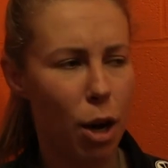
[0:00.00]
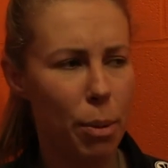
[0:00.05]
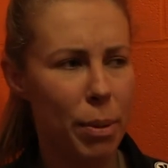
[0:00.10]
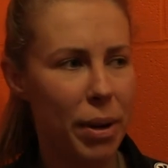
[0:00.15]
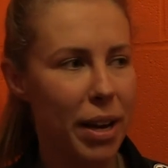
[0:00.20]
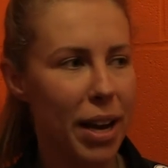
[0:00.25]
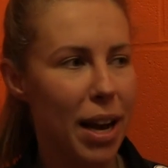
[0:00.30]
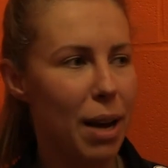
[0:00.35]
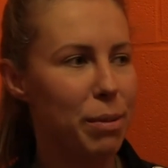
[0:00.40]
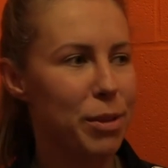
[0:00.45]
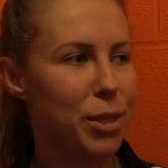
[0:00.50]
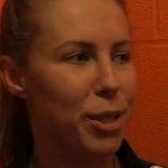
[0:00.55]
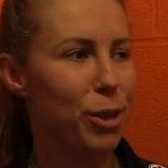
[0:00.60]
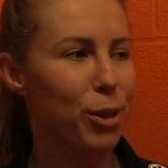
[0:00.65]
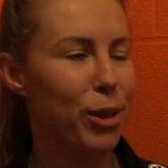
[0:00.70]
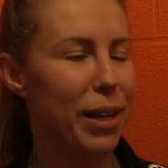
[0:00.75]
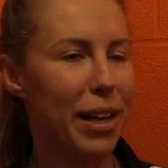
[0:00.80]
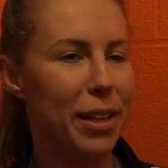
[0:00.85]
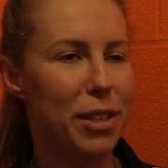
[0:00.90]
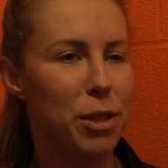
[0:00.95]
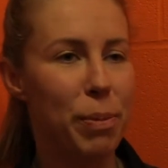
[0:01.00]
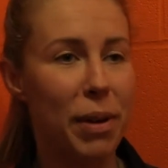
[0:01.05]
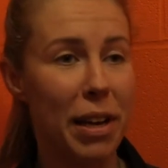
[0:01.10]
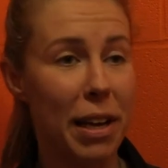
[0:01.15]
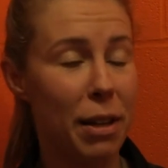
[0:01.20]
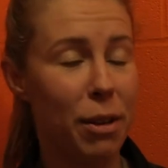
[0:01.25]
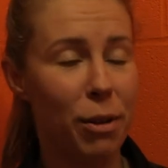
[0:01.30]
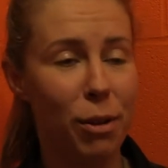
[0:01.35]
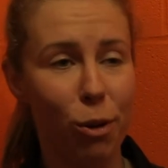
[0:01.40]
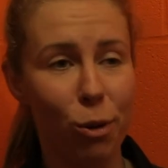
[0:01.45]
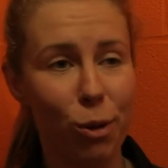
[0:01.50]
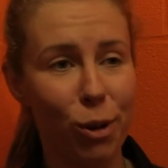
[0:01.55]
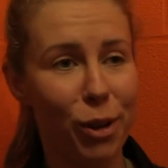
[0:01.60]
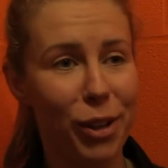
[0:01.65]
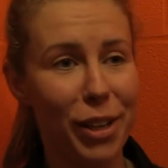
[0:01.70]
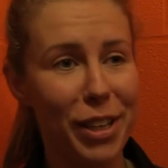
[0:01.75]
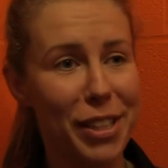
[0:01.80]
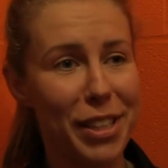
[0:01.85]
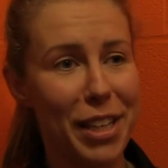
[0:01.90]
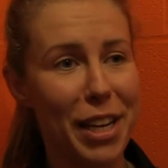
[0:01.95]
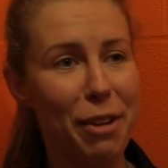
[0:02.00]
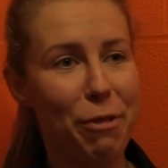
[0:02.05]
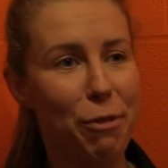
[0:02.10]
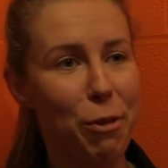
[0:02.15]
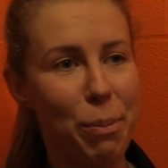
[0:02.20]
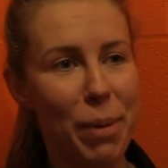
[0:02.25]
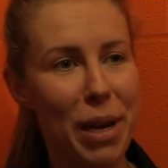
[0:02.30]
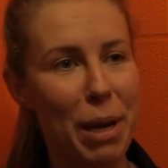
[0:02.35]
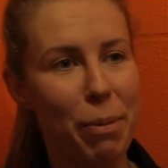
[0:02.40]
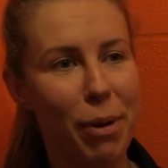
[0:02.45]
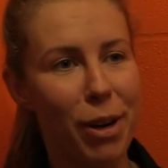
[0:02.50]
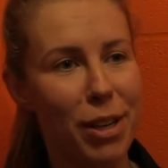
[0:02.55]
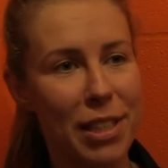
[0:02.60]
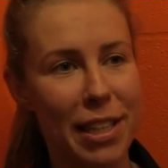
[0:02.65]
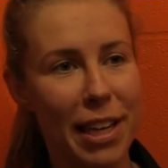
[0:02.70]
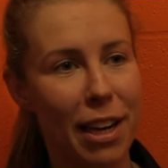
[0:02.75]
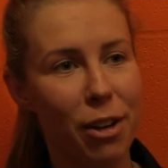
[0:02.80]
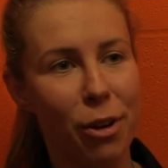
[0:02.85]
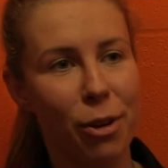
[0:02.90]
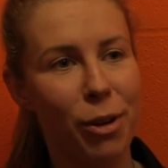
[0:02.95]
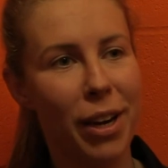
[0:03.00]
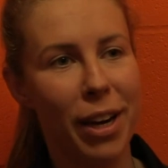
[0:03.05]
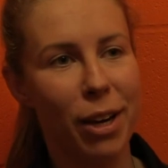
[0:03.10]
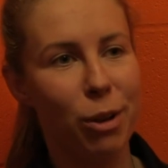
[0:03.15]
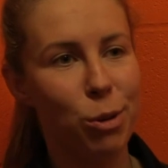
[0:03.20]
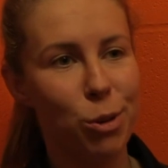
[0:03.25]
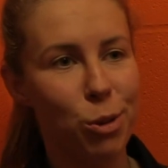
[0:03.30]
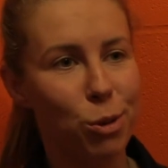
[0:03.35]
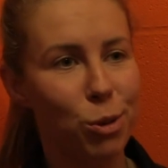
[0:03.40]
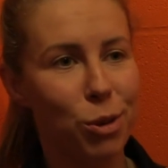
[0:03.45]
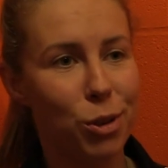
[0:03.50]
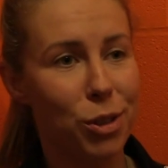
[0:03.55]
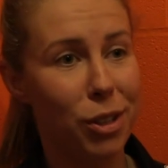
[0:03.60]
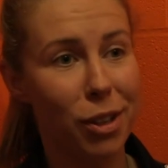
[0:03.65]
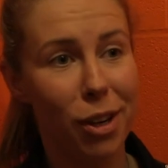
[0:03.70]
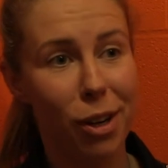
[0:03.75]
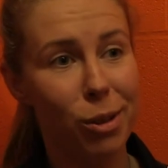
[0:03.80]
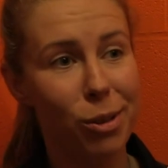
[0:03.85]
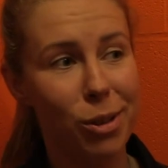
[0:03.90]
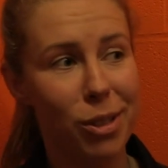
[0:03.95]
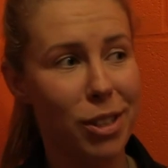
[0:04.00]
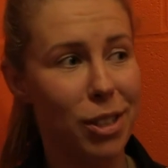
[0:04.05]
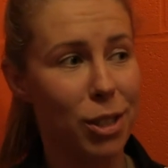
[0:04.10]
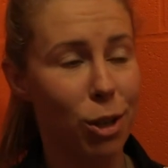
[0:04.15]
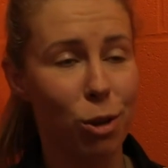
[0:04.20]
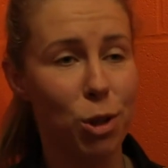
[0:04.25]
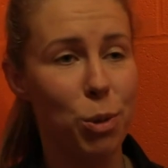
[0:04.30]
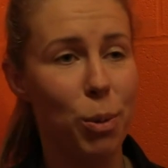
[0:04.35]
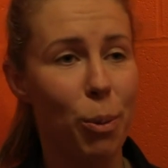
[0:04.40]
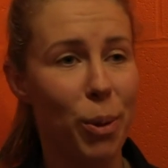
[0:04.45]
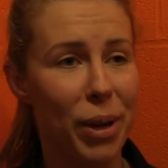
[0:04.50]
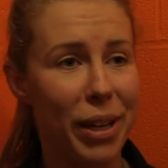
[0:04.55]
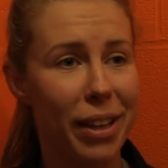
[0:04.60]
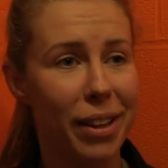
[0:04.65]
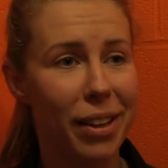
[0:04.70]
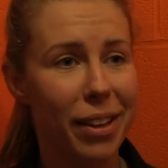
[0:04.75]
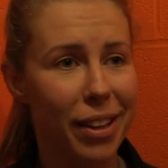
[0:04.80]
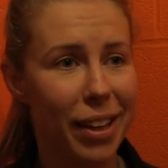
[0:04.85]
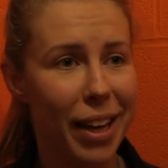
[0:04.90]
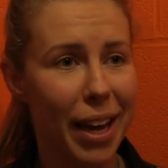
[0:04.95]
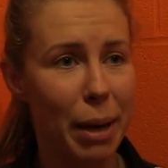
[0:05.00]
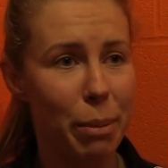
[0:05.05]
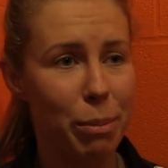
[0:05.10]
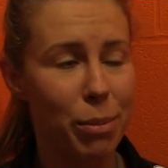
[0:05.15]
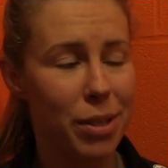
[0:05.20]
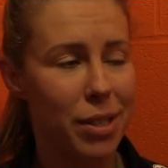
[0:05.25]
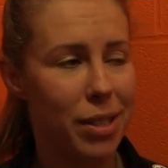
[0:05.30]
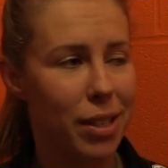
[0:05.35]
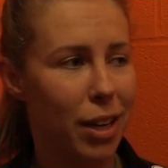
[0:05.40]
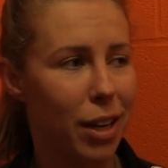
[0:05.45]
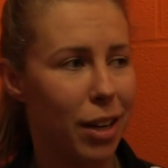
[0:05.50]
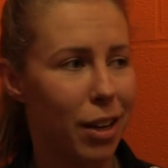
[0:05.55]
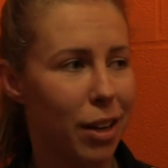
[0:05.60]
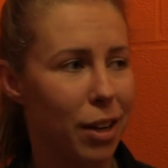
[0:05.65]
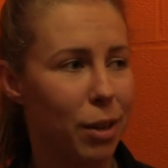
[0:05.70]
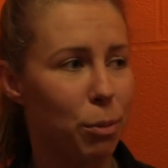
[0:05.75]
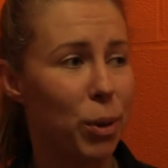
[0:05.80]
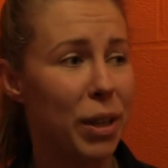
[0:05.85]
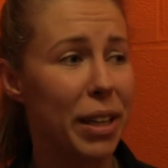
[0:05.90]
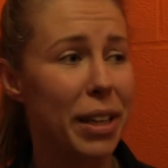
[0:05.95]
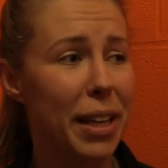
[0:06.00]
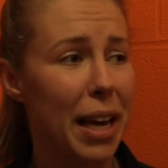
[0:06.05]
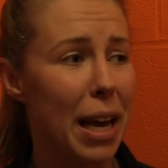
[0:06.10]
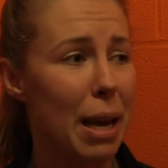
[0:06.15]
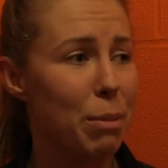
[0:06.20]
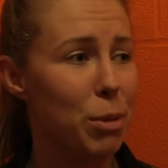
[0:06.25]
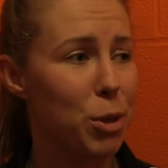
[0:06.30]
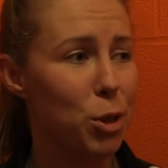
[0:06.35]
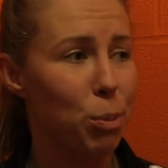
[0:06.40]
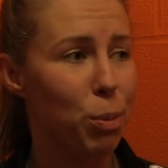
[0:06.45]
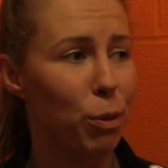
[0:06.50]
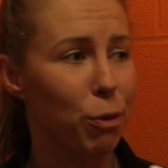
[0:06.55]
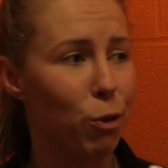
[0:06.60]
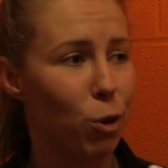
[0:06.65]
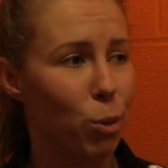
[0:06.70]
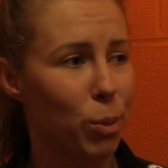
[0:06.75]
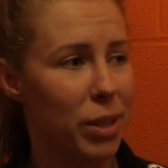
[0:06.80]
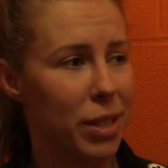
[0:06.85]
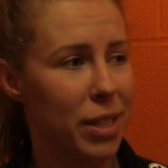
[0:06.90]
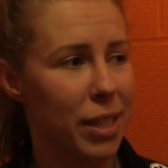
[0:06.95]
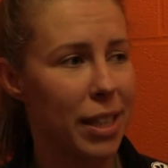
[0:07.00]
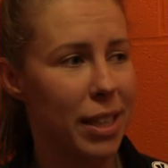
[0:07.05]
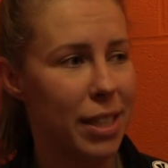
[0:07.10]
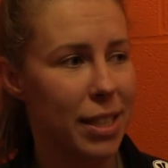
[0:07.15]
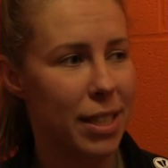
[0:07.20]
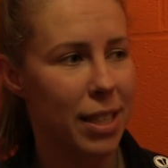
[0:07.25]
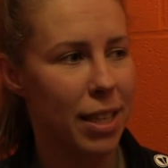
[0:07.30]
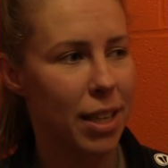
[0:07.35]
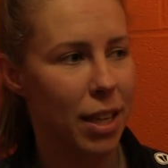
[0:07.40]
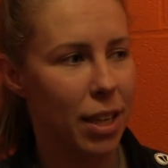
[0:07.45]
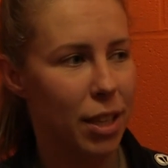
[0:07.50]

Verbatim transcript: I mean, absolutely. in all honesty, for me personally, I don't care who scores the goals as long as we're winning the games. Uh, winning the games, good performances.